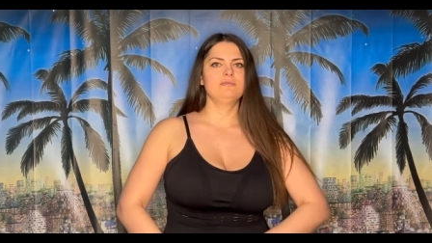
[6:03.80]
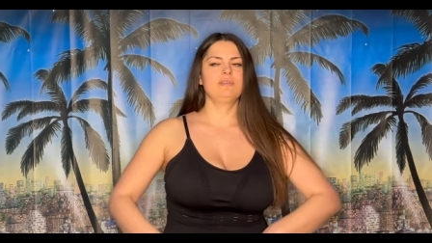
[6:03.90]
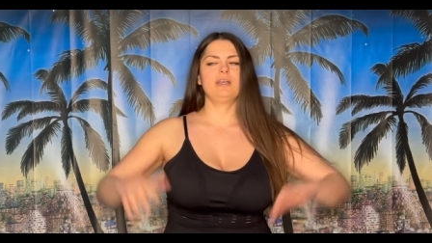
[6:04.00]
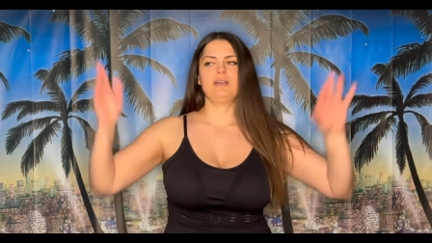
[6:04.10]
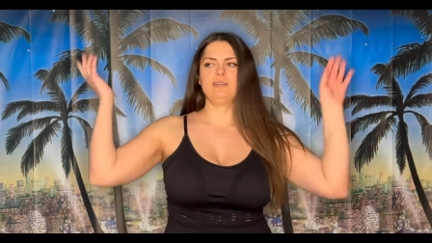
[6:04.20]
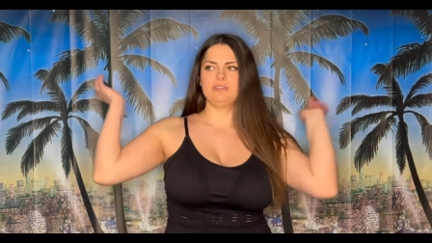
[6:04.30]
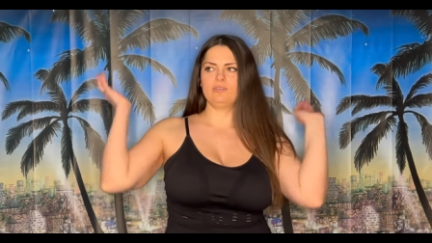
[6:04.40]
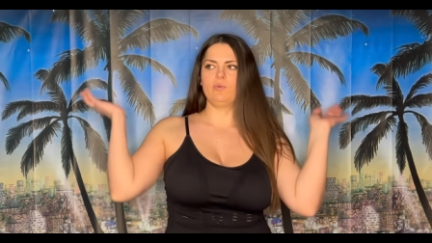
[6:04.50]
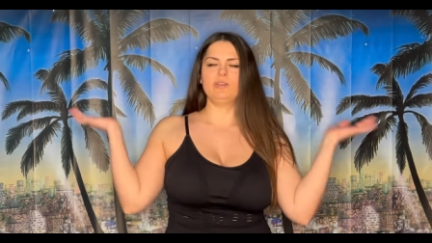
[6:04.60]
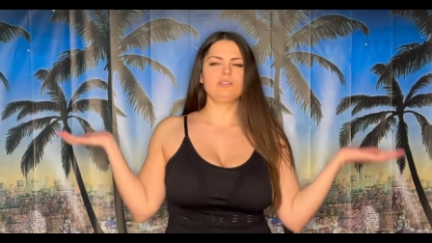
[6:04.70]
guys,
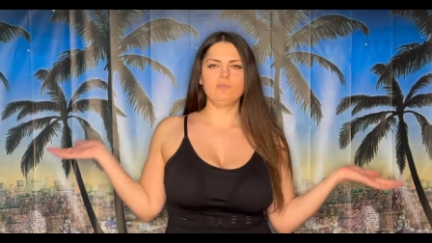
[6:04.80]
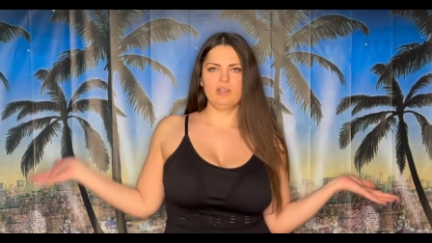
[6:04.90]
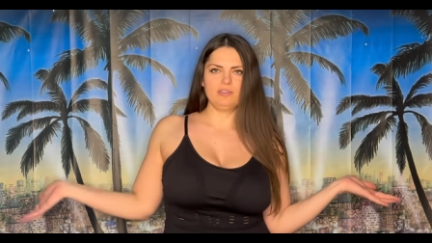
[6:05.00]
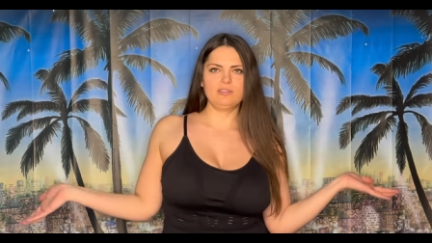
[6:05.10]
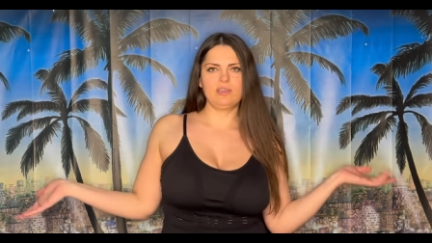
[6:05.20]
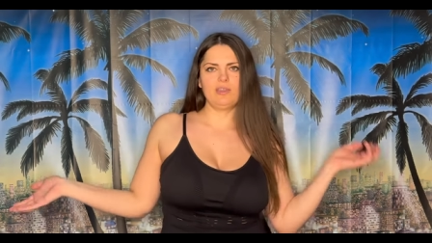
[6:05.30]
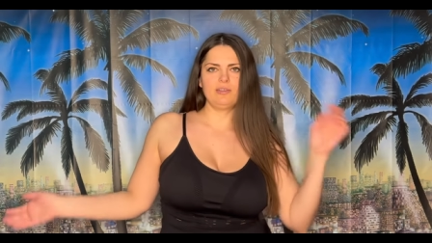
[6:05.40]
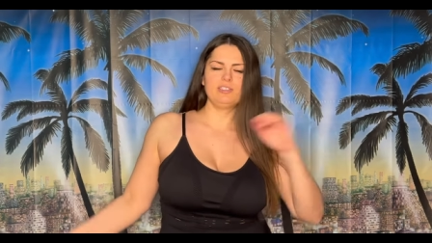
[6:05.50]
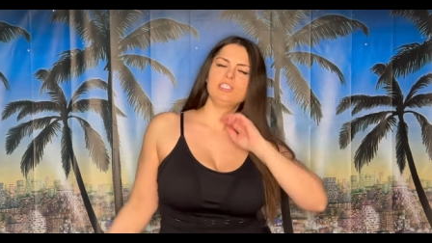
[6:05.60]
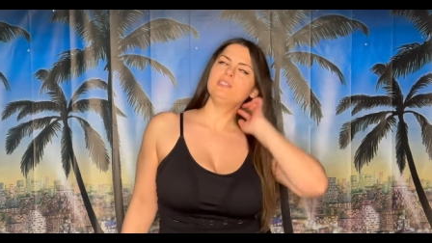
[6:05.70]
it's winter months, like,
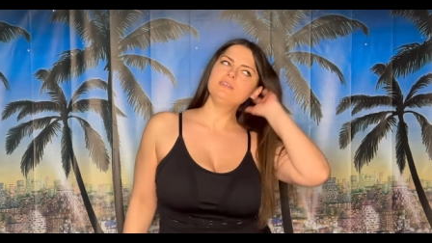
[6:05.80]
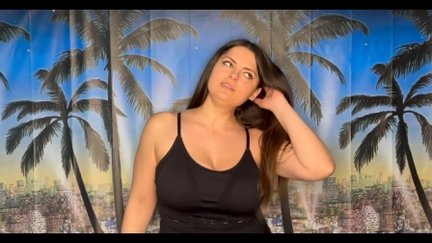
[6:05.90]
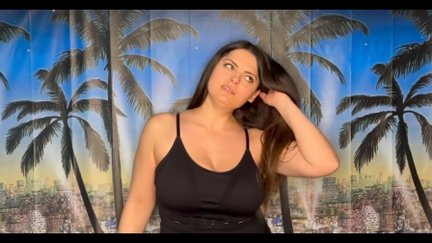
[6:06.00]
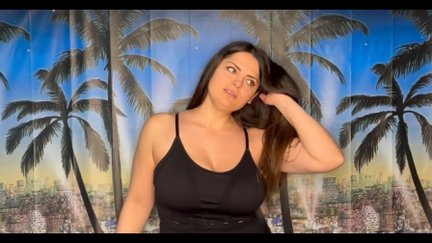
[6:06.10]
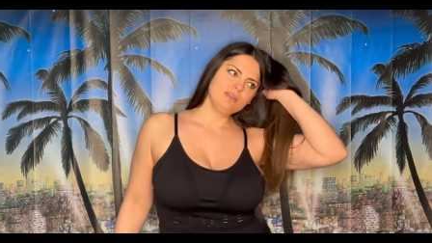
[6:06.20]
jeez.